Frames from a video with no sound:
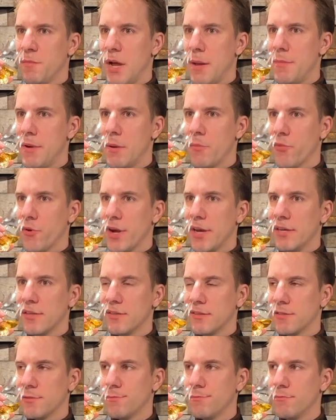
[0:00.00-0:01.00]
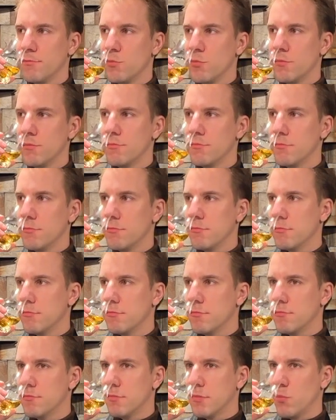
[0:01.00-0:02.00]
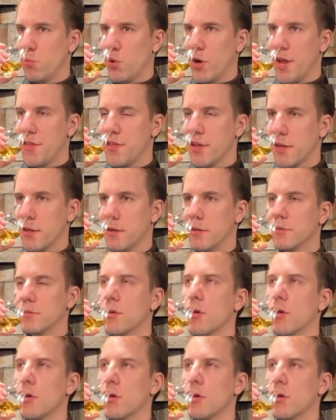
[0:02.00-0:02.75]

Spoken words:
memory is what I think it is.